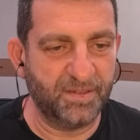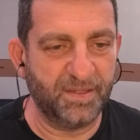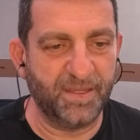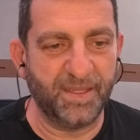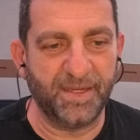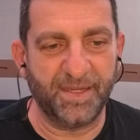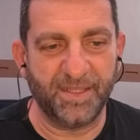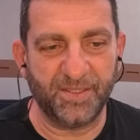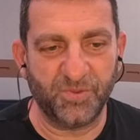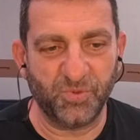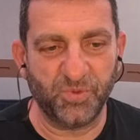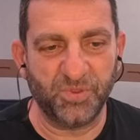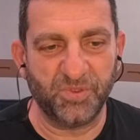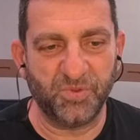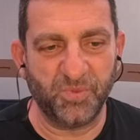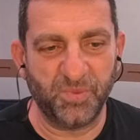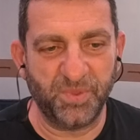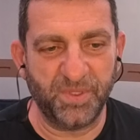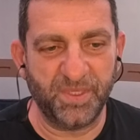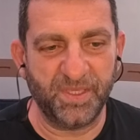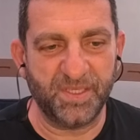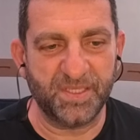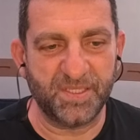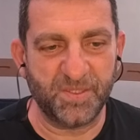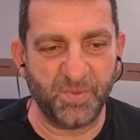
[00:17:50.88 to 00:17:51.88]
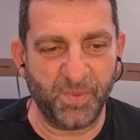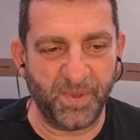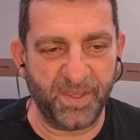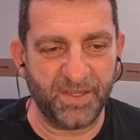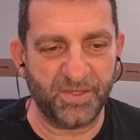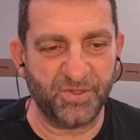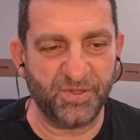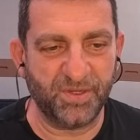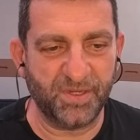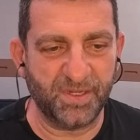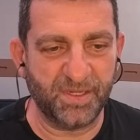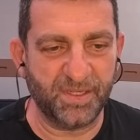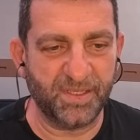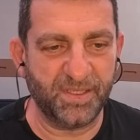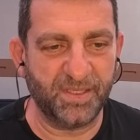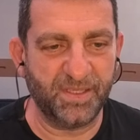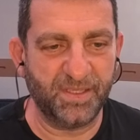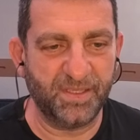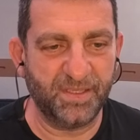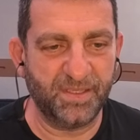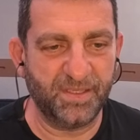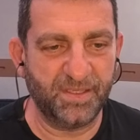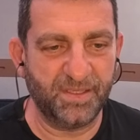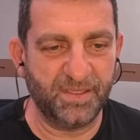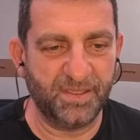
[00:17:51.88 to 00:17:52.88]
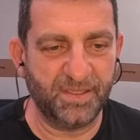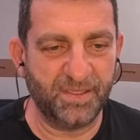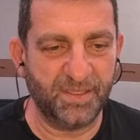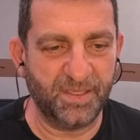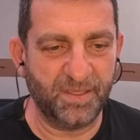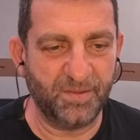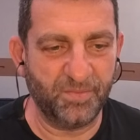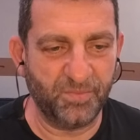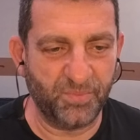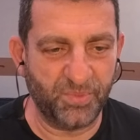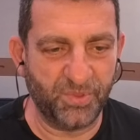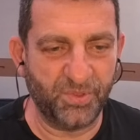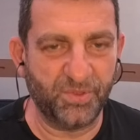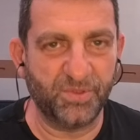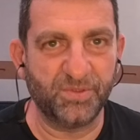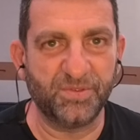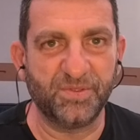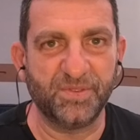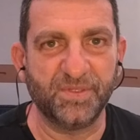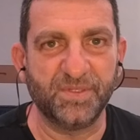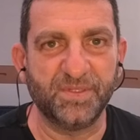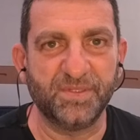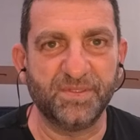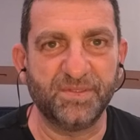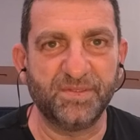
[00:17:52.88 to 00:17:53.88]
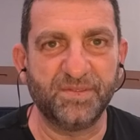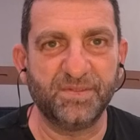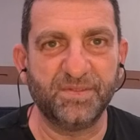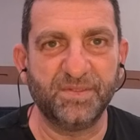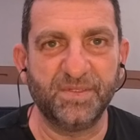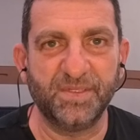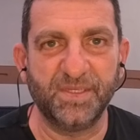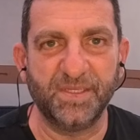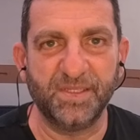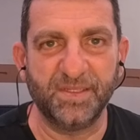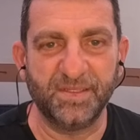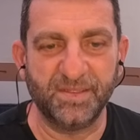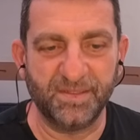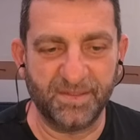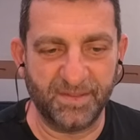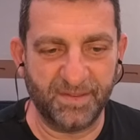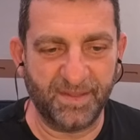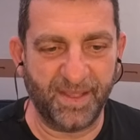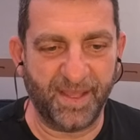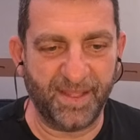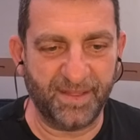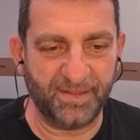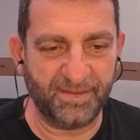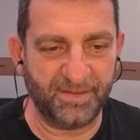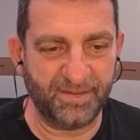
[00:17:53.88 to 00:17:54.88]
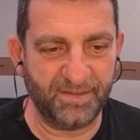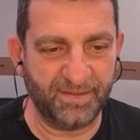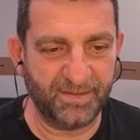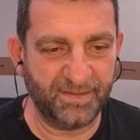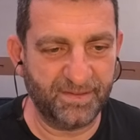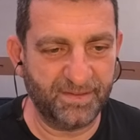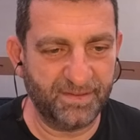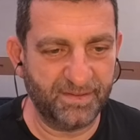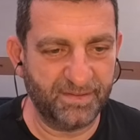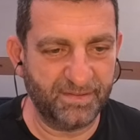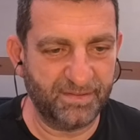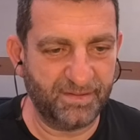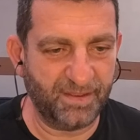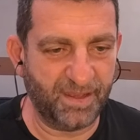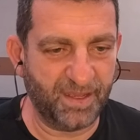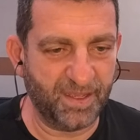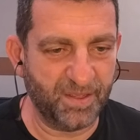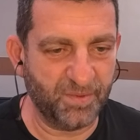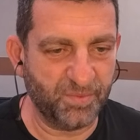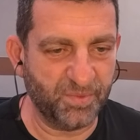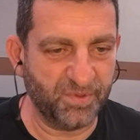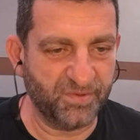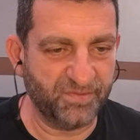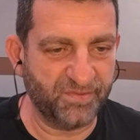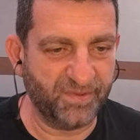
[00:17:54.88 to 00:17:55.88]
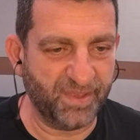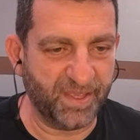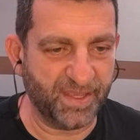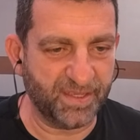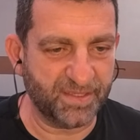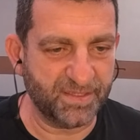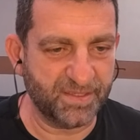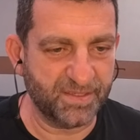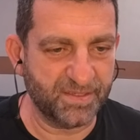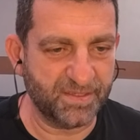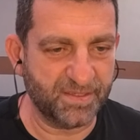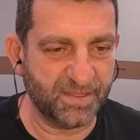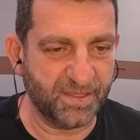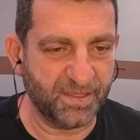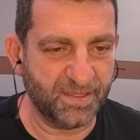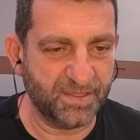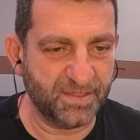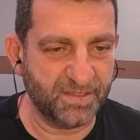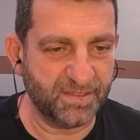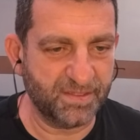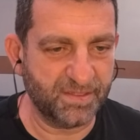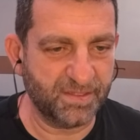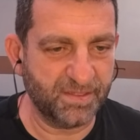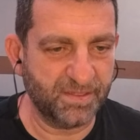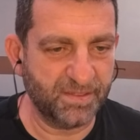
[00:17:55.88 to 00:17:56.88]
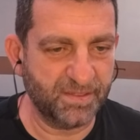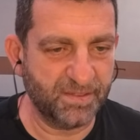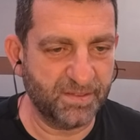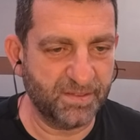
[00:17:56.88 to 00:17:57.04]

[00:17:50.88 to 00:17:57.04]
And it would be especially important in that type of exercise.